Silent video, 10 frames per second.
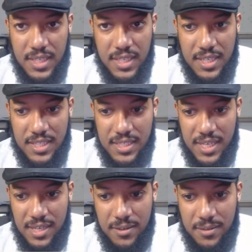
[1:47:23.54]
And
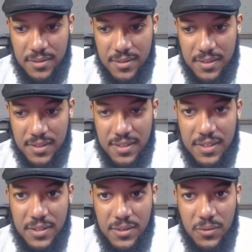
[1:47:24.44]
now
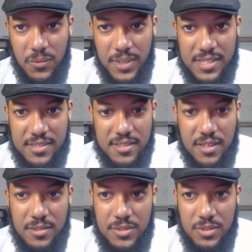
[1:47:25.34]
we just
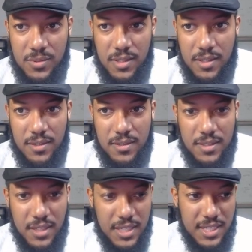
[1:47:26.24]
go to our
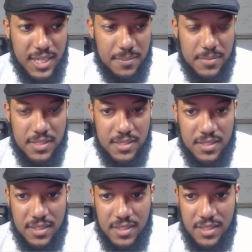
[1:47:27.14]
unnamed,
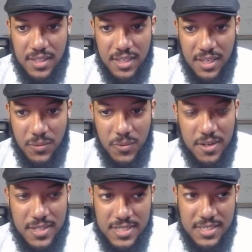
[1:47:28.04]
and
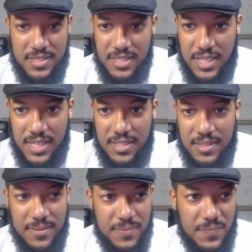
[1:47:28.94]
whereas it said
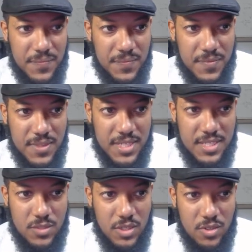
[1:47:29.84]

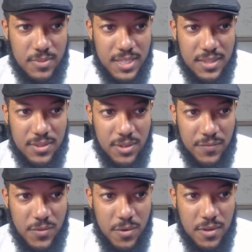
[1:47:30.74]
this 22 by
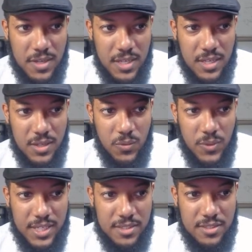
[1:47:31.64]
34,
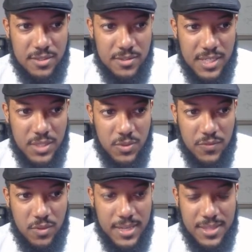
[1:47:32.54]
we can choose a
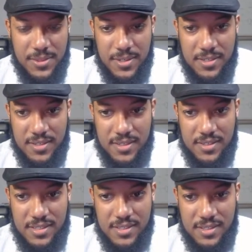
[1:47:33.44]
24 by
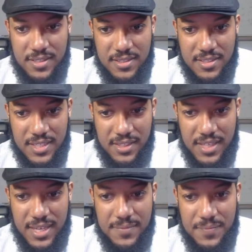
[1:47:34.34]
36, just like that.